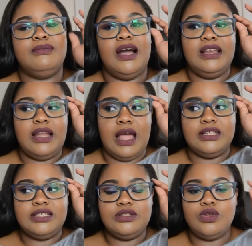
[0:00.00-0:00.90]
in mind.
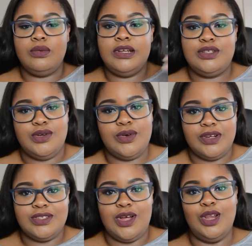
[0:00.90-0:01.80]
And since all my
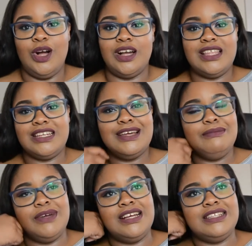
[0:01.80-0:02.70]
tutorials are longer than
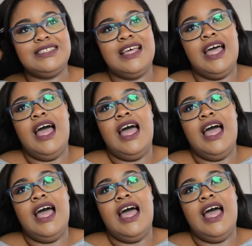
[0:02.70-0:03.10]
10 minutes,